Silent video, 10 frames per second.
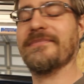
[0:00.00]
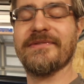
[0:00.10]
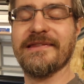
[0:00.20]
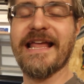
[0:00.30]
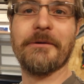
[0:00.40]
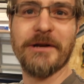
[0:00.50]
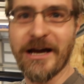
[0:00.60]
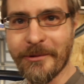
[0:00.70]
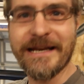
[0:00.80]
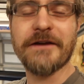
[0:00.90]
Now we're
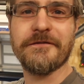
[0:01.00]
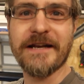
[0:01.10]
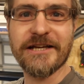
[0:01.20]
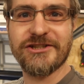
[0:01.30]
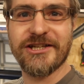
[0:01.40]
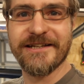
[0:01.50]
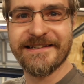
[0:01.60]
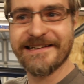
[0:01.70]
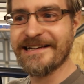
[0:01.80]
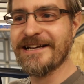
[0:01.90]
nowhere near finished.
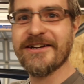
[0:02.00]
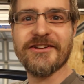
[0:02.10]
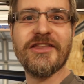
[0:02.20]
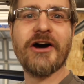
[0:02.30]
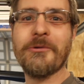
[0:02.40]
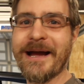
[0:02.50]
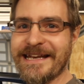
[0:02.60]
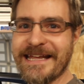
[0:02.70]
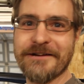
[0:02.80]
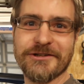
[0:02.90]
Nowhere
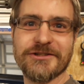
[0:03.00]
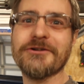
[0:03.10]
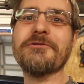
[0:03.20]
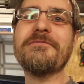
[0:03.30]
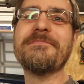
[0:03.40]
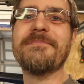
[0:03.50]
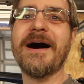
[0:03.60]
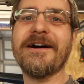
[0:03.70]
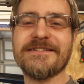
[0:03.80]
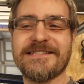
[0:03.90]
near at all.
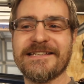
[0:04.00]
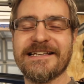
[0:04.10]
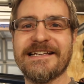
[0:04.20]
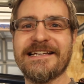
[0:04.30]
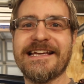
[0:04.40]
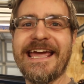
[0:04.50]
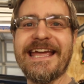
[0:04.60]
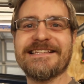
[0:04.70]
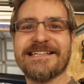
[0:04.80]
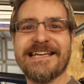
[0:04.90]
But
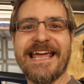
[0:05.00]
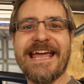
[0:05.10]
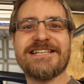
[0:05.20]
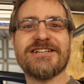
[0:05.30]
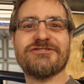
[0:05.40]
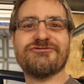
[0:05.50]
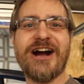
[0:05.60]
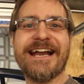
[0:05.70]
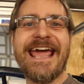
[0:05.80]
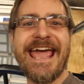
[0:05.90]
it is
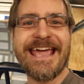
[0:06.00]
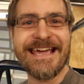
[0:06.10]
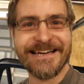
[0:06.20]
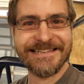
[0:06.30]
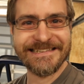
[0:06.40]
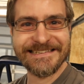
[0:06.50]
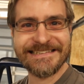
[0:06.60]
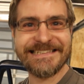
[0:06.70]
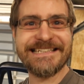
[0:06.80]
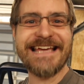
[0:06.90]
running!
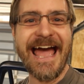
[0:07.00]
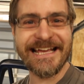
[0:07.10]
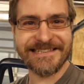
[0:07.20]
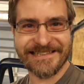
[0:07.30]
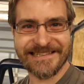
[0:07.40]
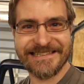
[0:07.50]
Yes!